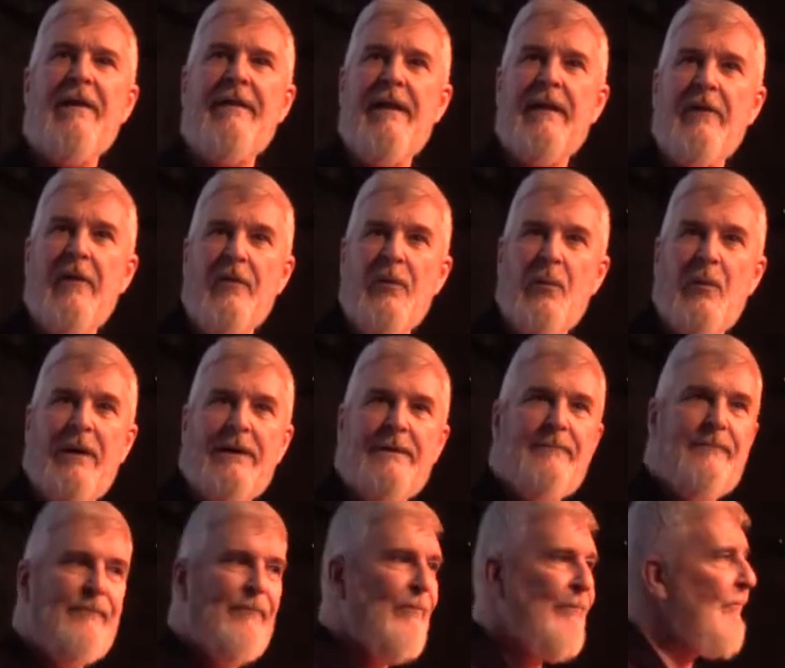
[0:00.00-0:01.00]
of that other one.
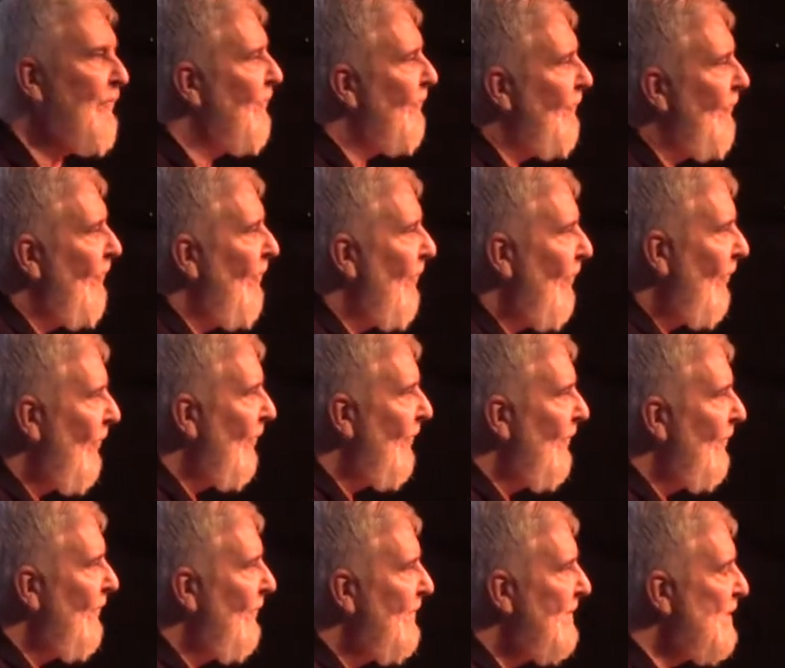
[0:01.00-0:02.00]

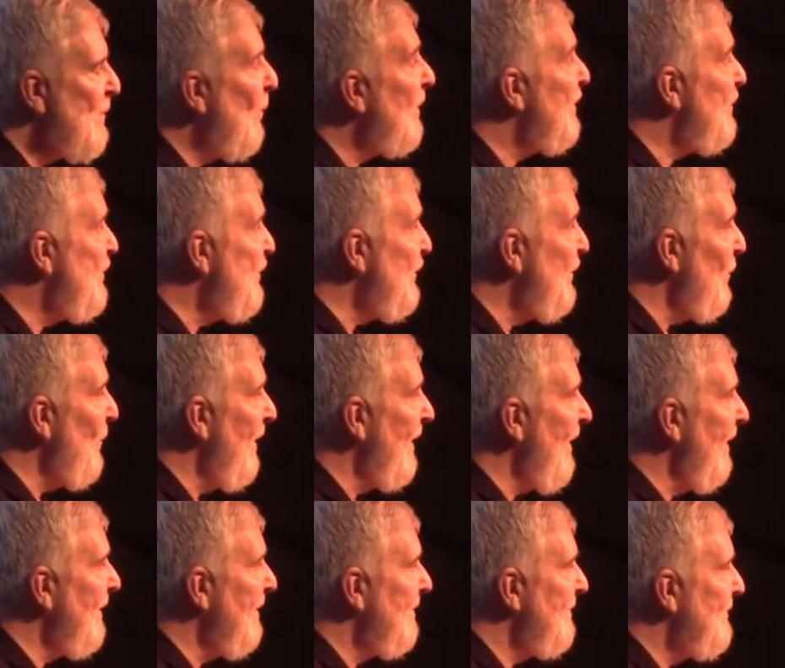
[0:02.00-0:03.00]
So what did you do with
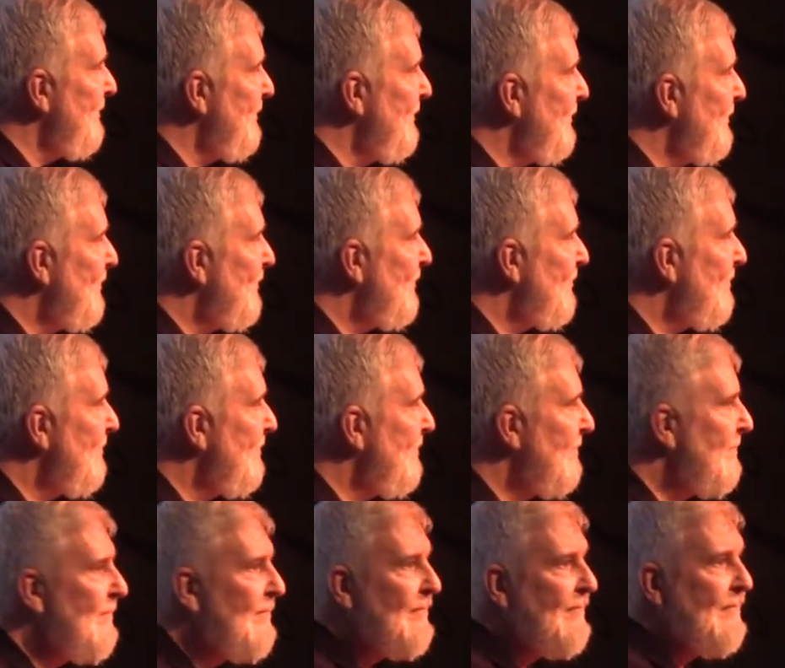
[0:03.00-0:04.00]
it?
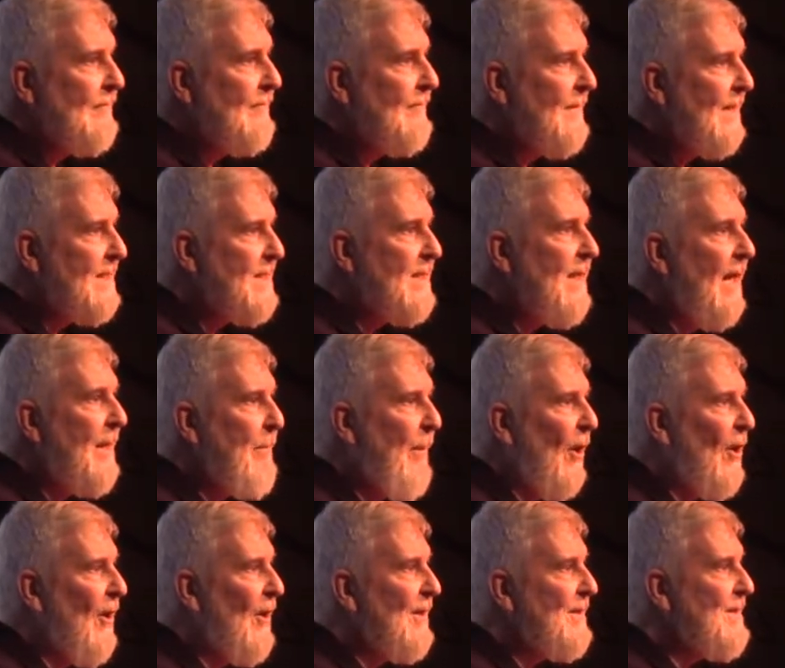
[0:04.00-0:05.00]
A slight
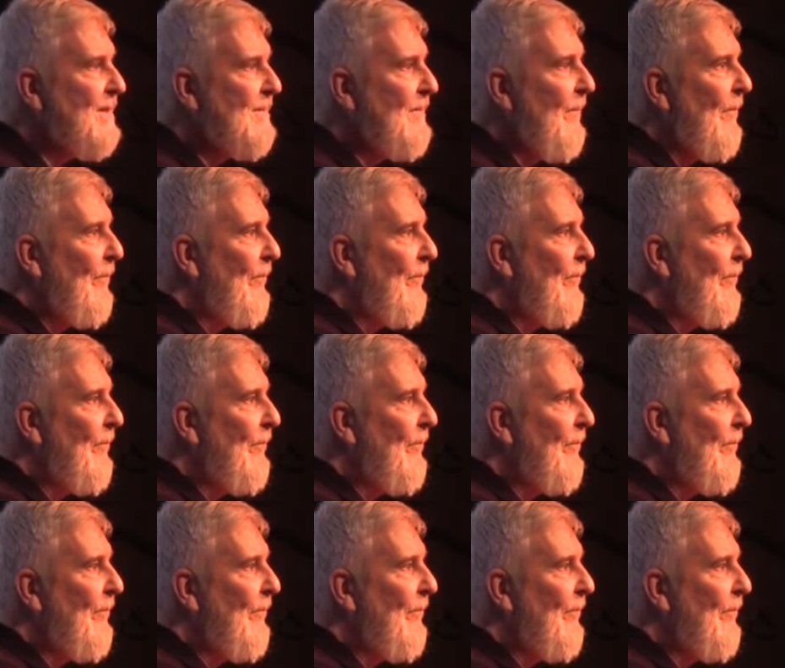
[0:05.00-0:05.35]
pause.